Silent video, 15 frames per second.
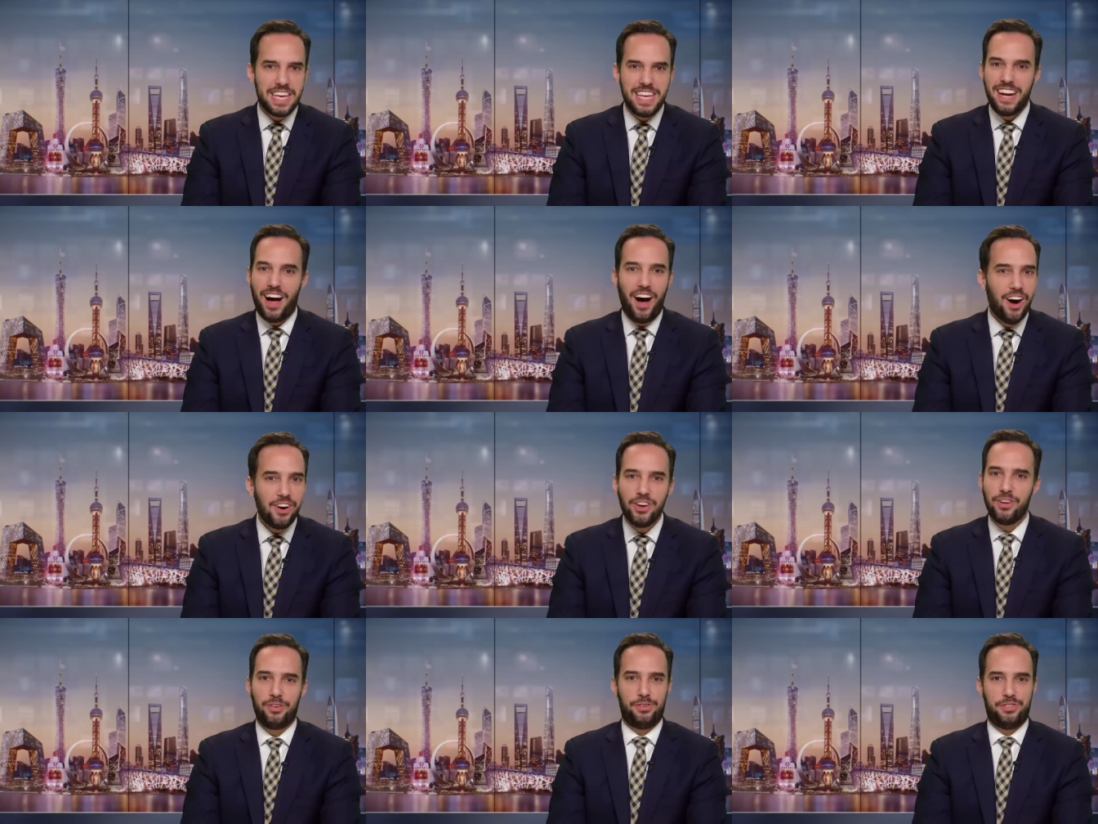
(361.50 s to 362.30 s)
in
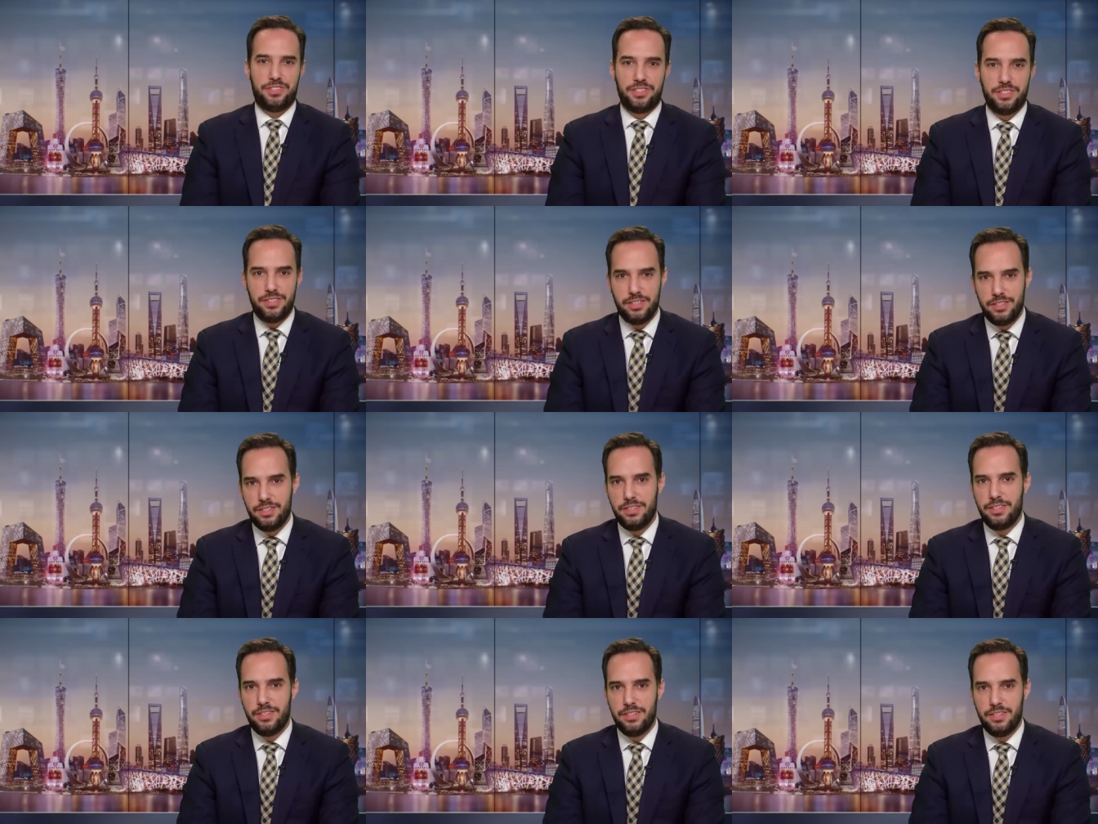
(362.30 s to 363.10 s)
uncles.
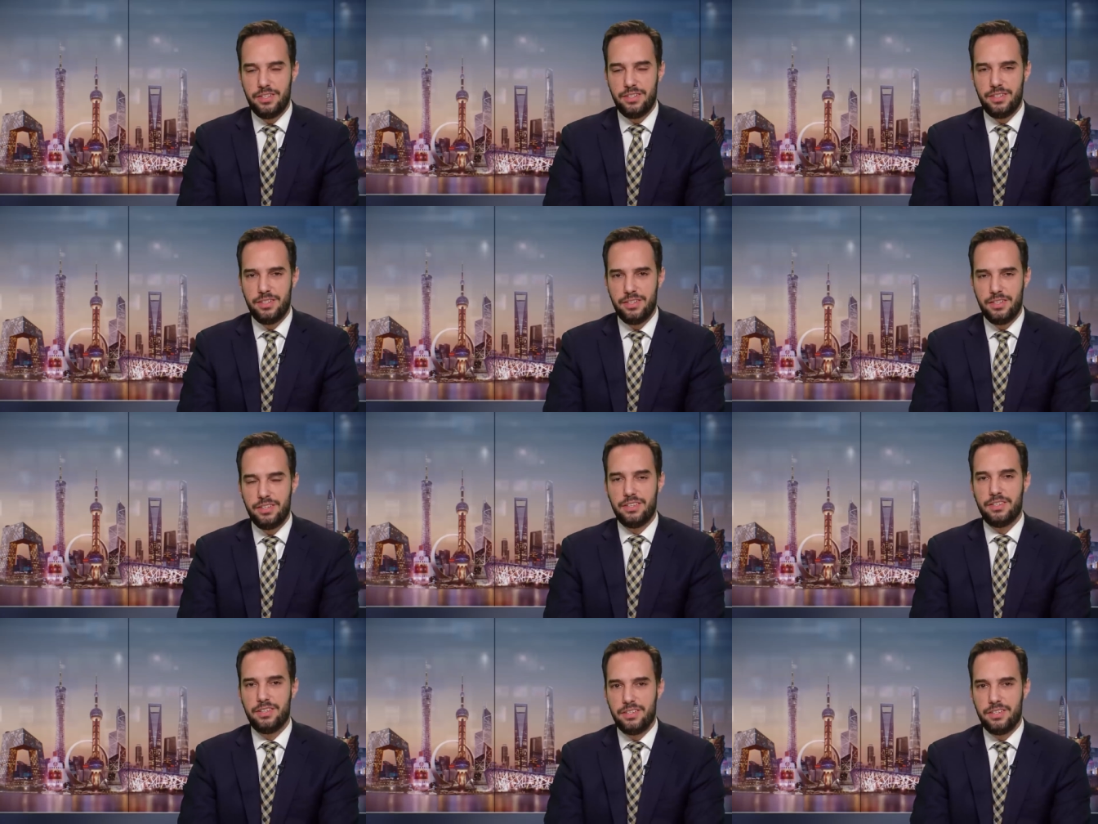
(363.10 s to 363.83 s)
I